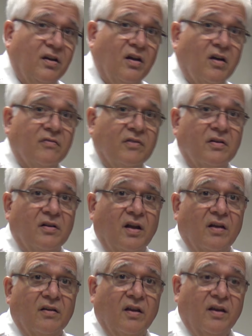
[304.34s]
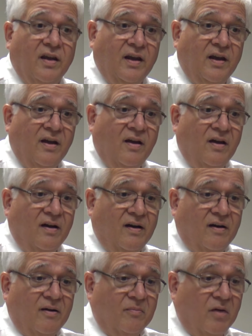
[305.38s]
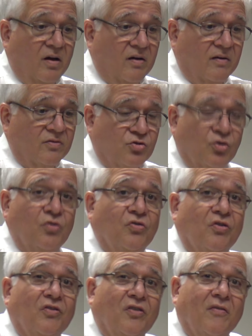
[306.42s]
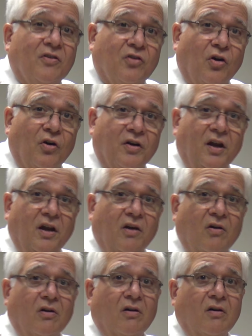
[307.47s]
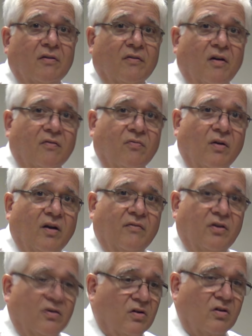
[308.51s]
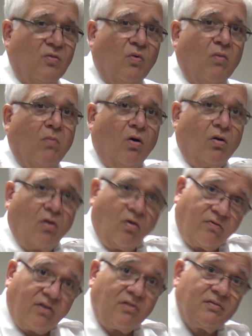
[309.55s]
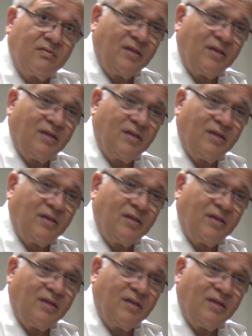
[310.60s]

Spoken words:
the oven, and the juices of a turkey or of whatever you're cooking will boil over